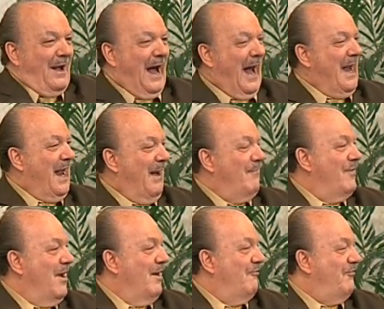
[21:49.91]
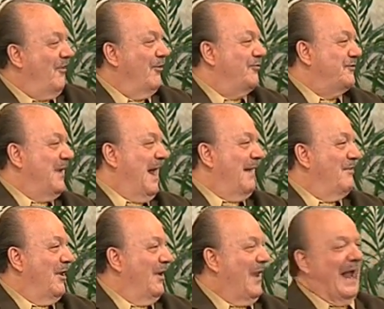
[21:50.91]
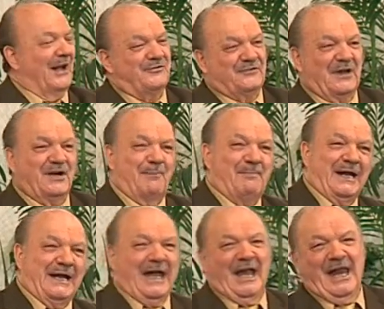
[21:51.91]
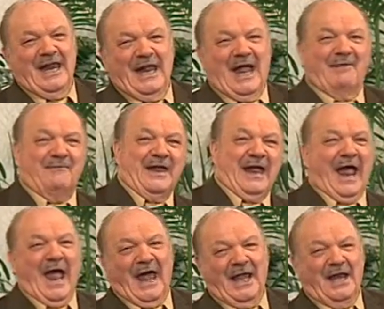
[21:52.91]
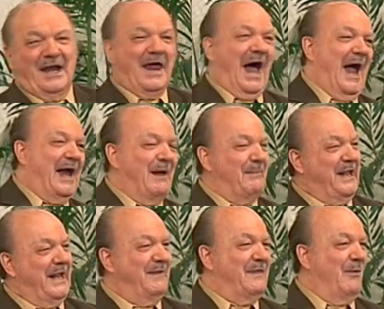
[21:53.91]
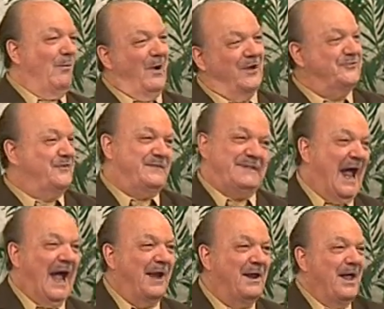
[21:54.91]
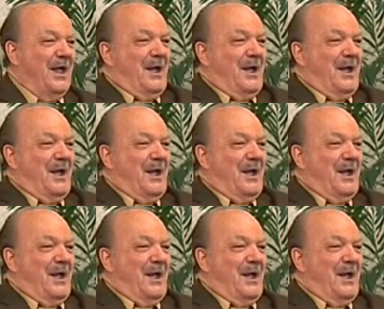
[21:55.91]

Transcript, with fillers: I am the first and the last and the beginning and the end, and I am he that was dead,